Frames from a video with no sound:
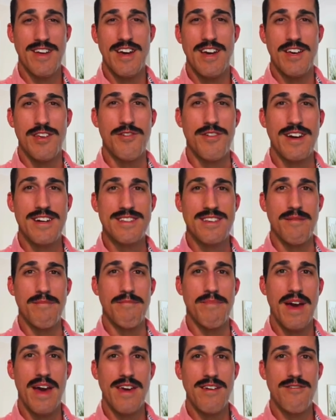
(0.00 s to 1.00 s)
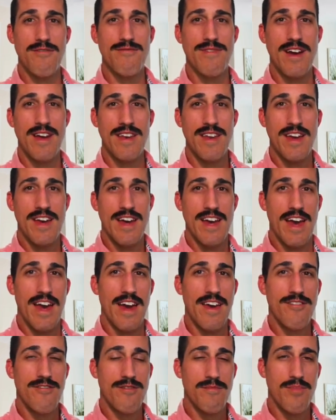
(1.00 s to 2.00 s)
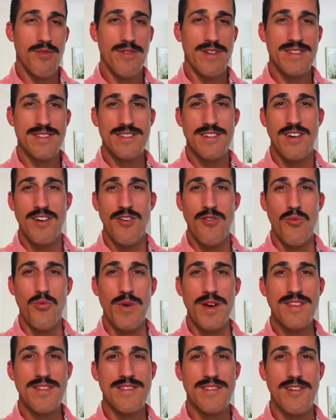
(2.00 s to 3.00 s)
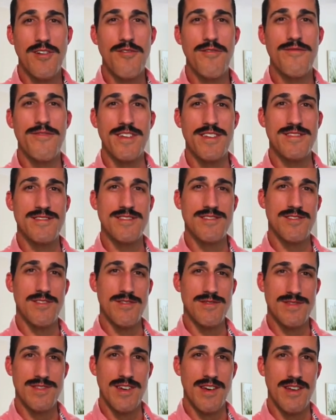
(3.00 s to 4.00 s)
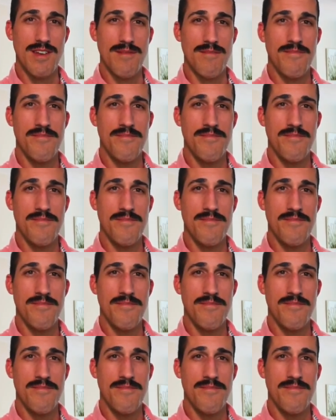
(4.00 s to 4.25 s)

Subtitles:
you guys can pay your rent and earn points with no fees associated.